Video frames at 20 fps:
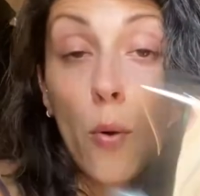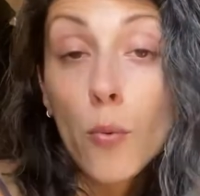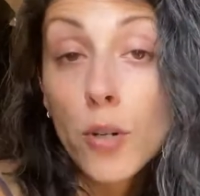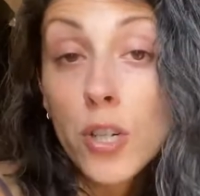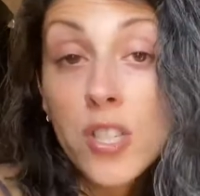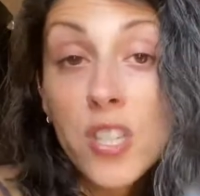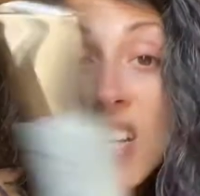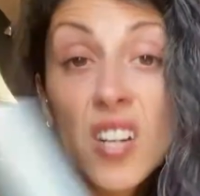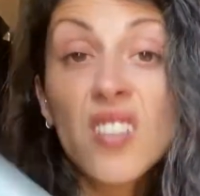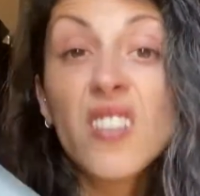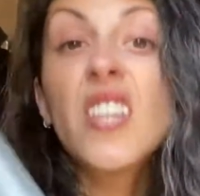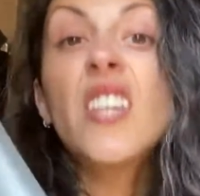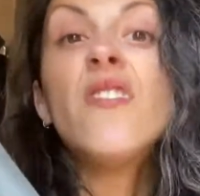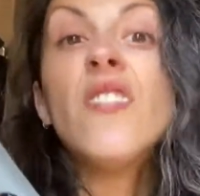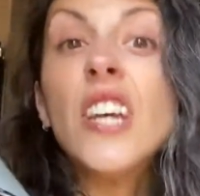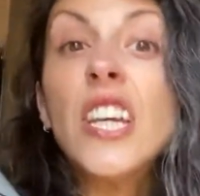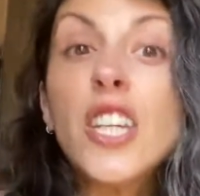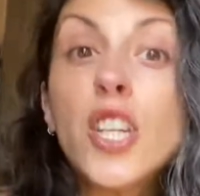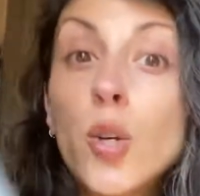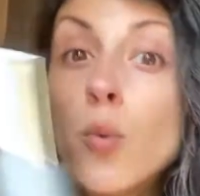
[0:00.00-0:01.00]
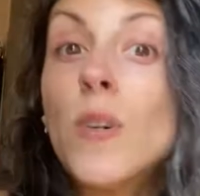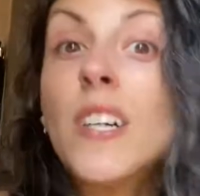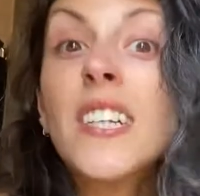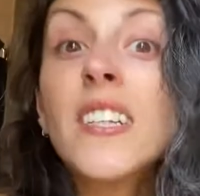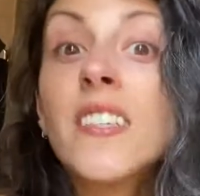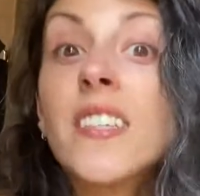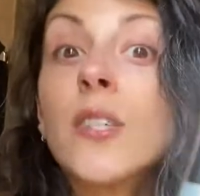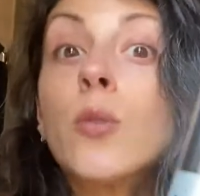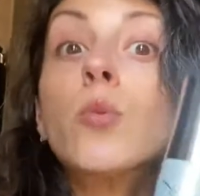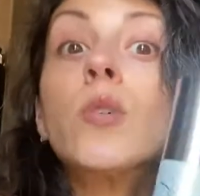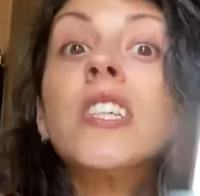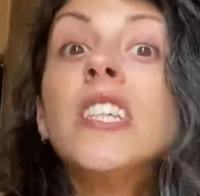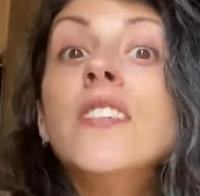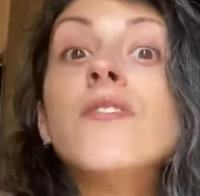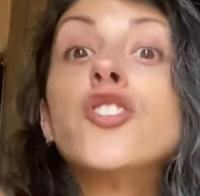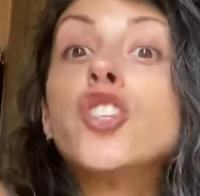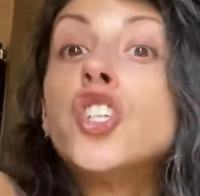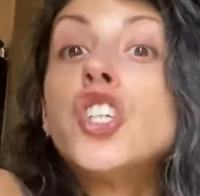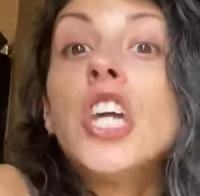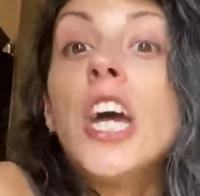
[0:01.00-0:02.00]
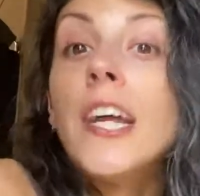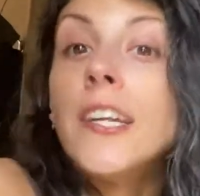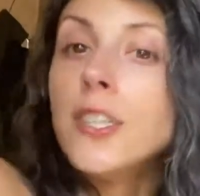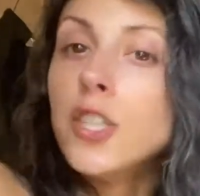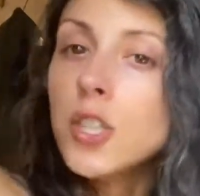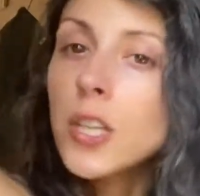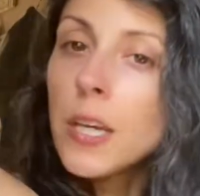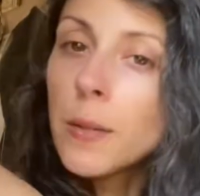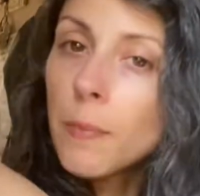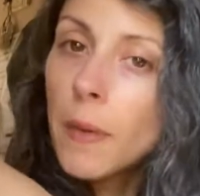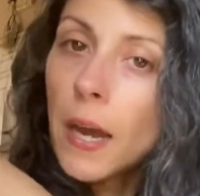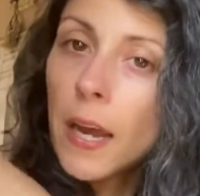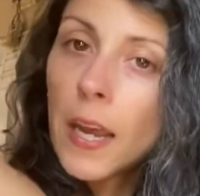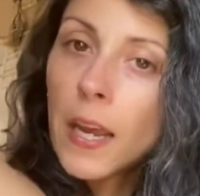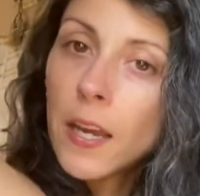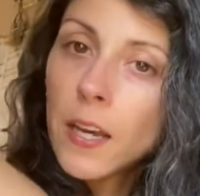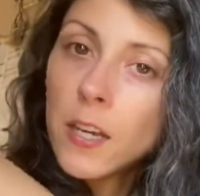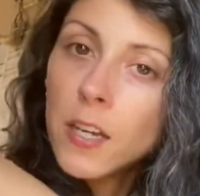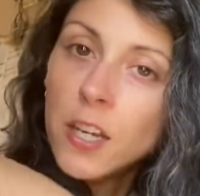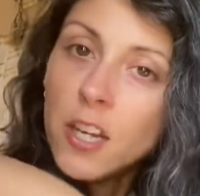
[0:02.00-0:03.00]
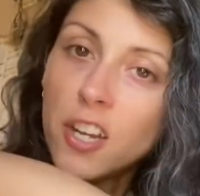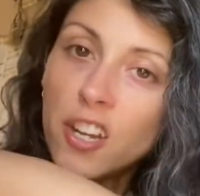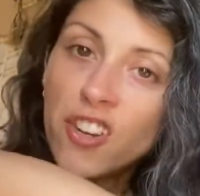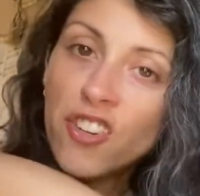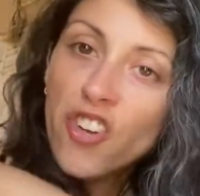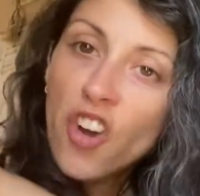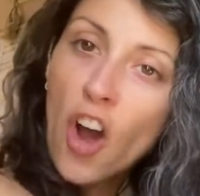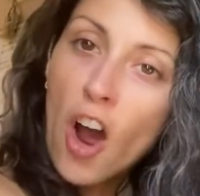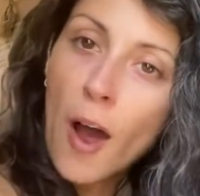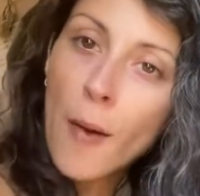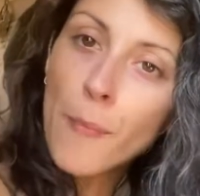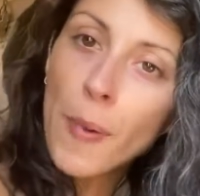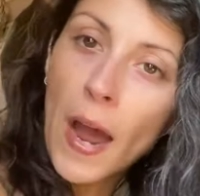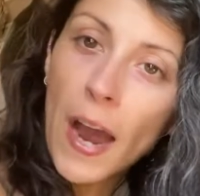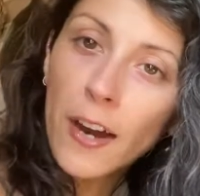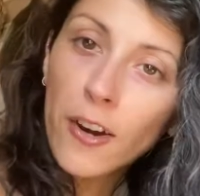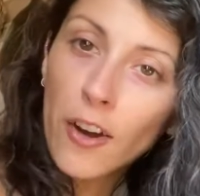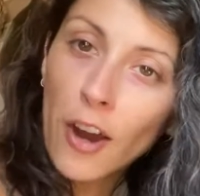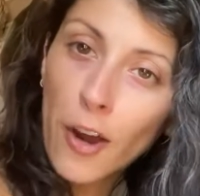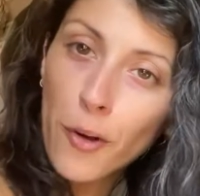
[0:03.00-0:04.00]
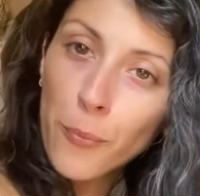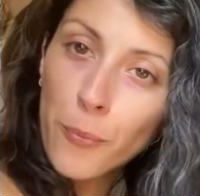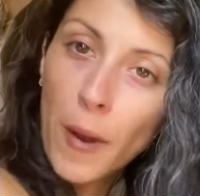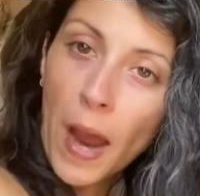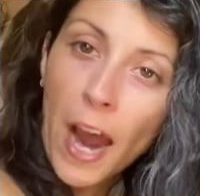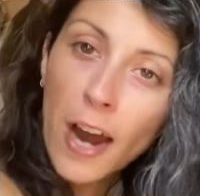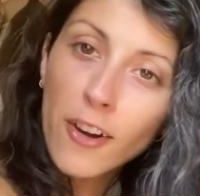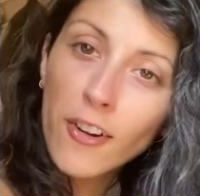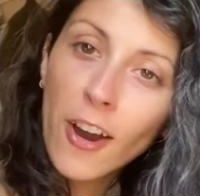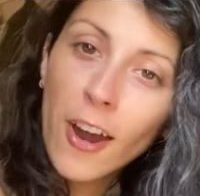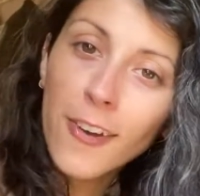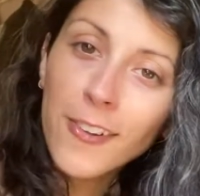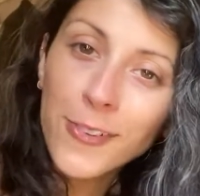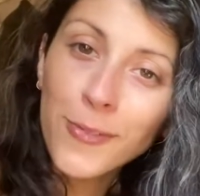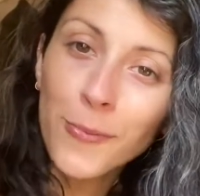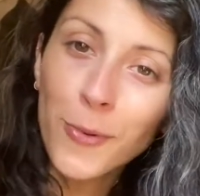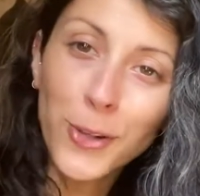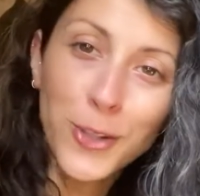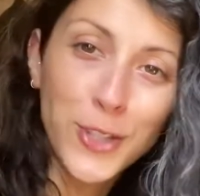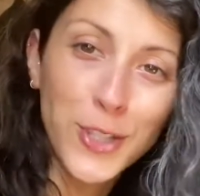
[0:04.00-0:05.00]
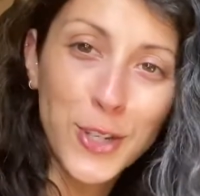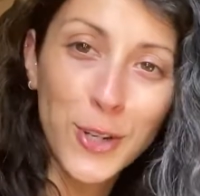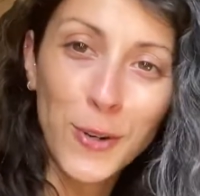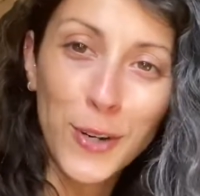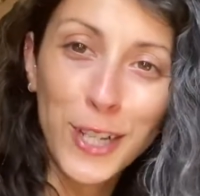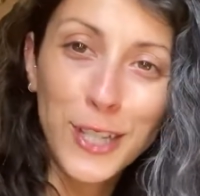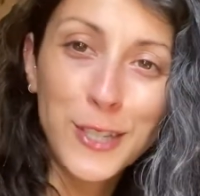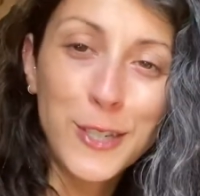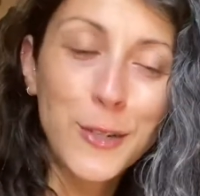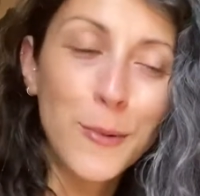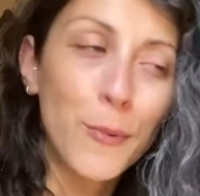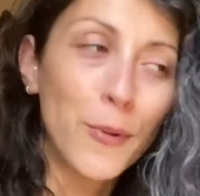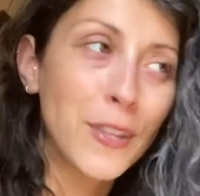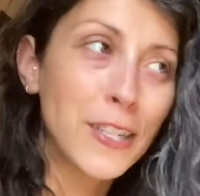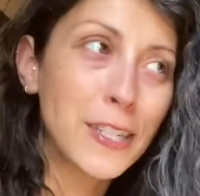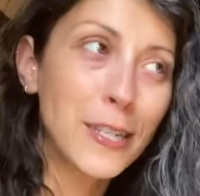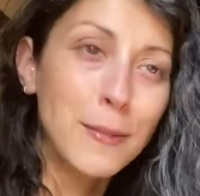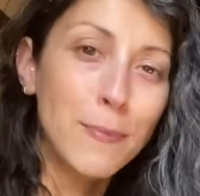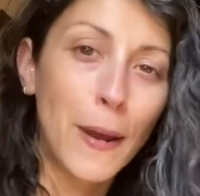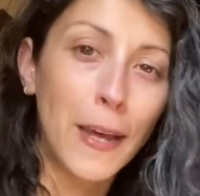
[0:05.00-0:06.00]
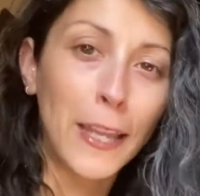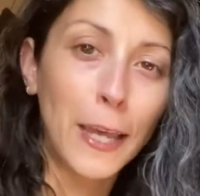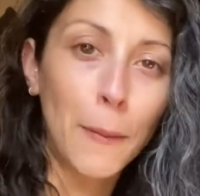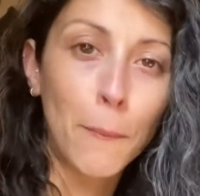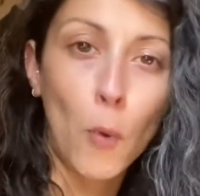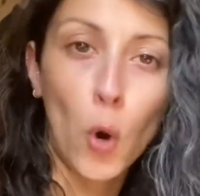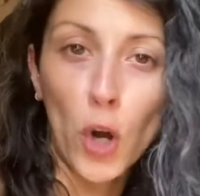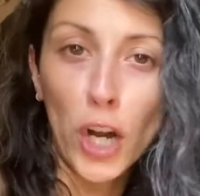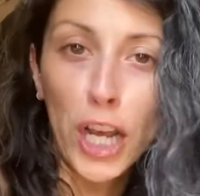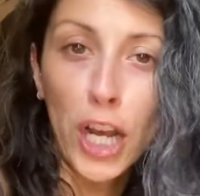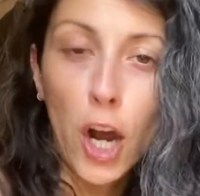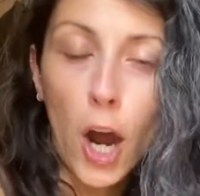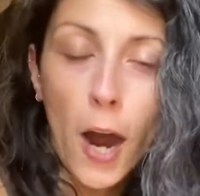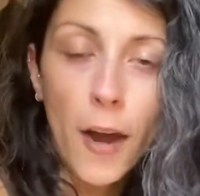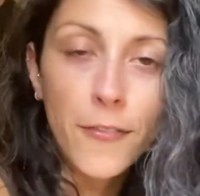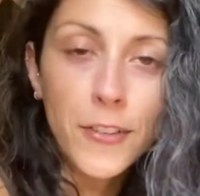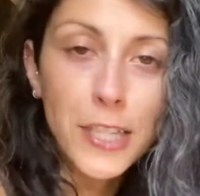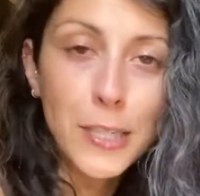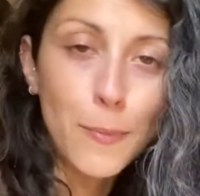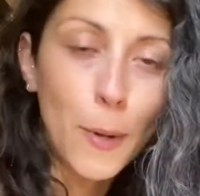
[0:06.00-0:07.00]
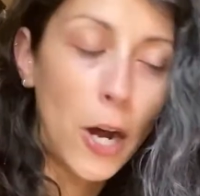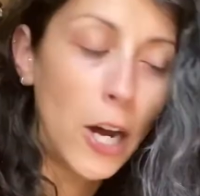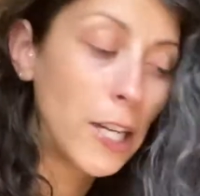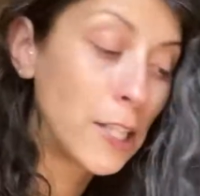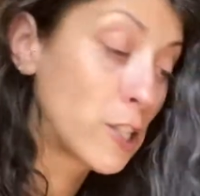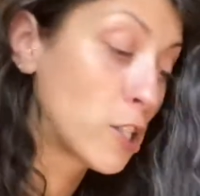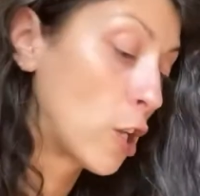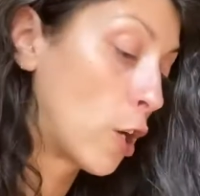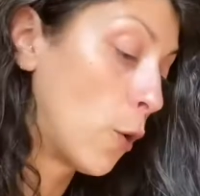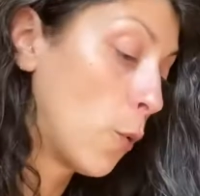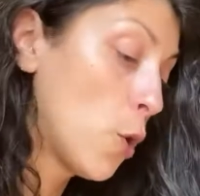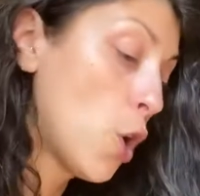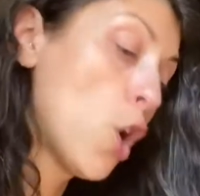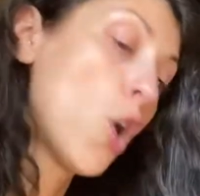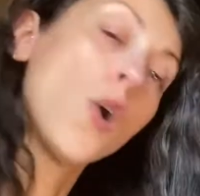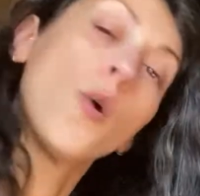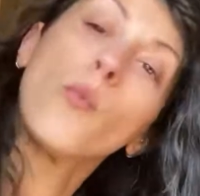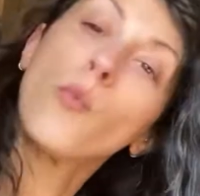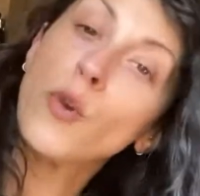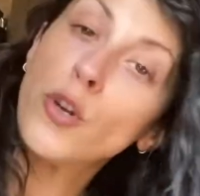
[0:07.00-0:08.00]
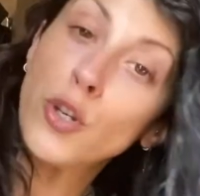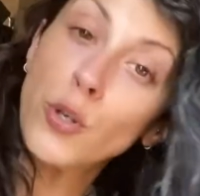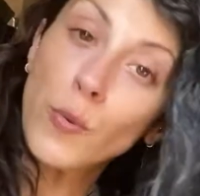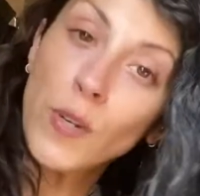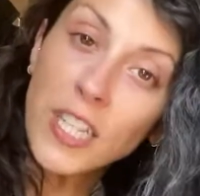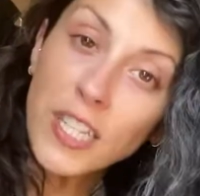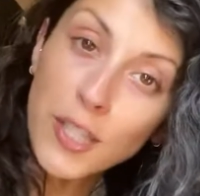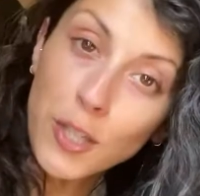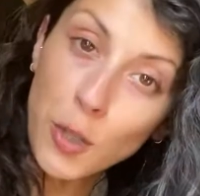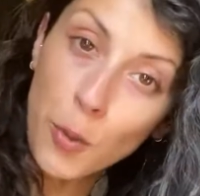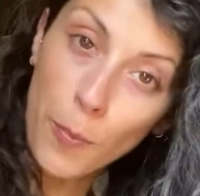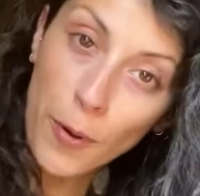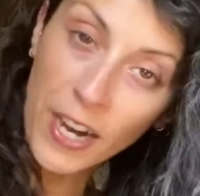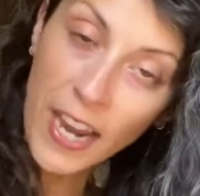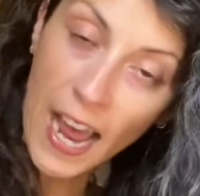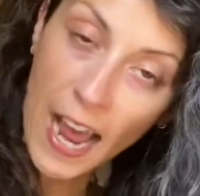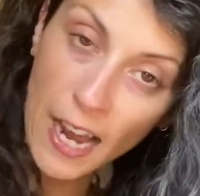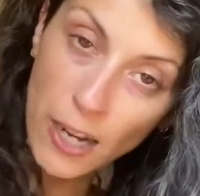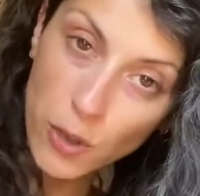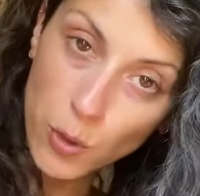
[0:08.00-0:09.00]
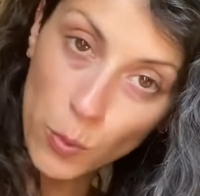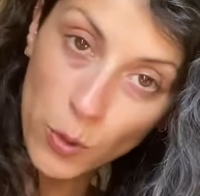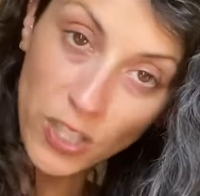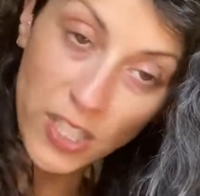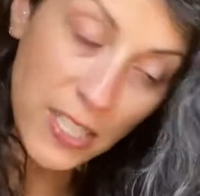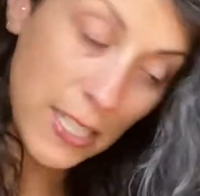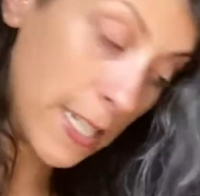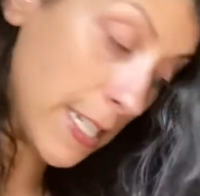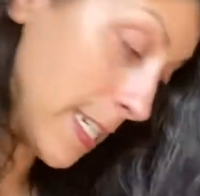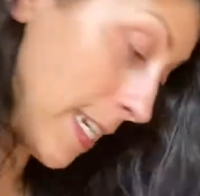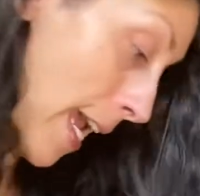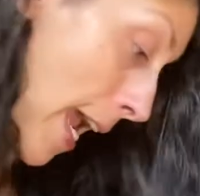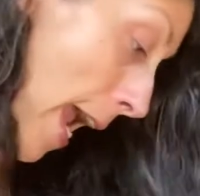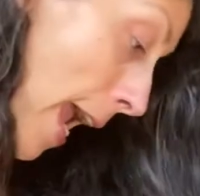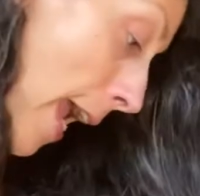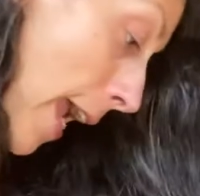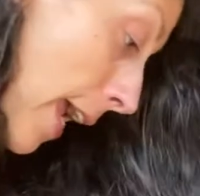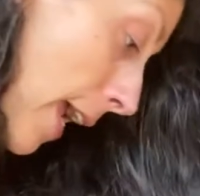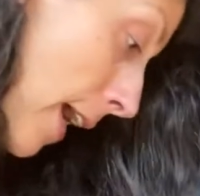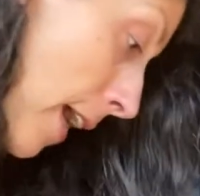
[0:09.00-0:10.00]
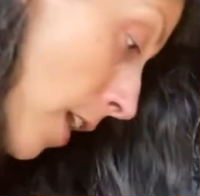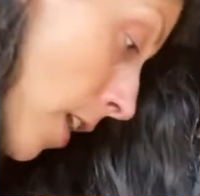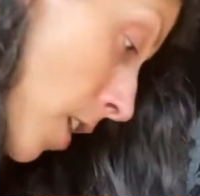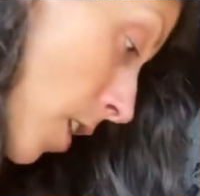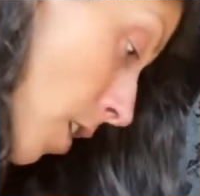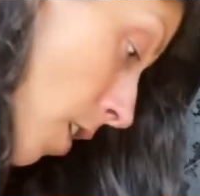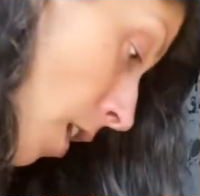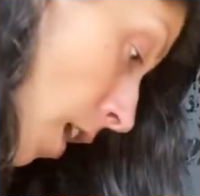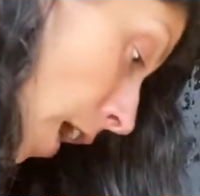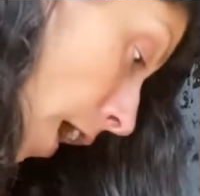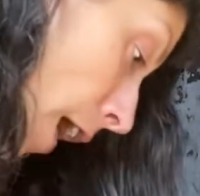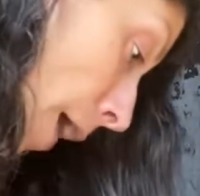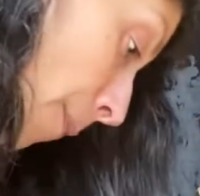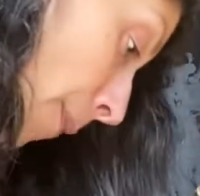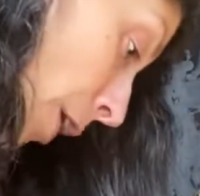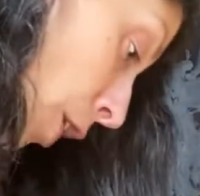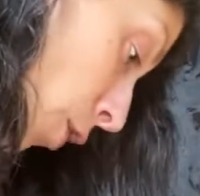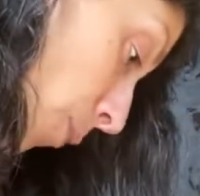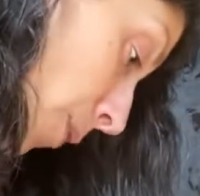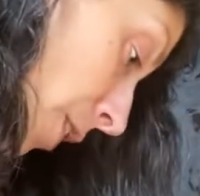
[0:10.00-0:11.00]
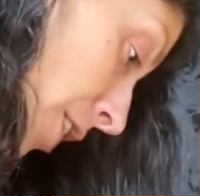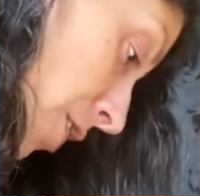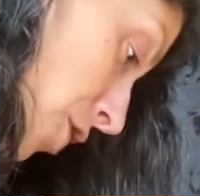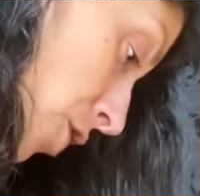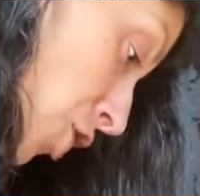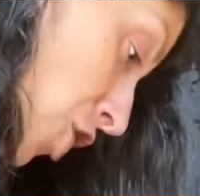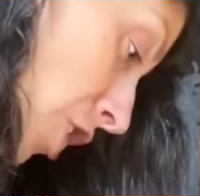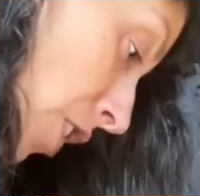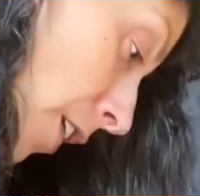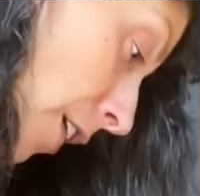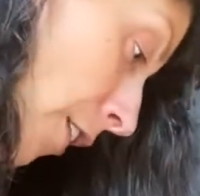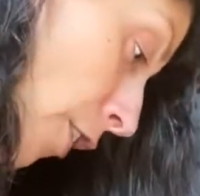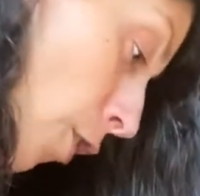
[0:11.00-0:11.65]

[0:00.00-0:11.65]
We're just gonna leave it. You know why? Because I don't give a shit. Do you like my not background? We're just doing it super. This is my like morning coffee spot, so we're doing it super casual today. I hope you guys are chilling.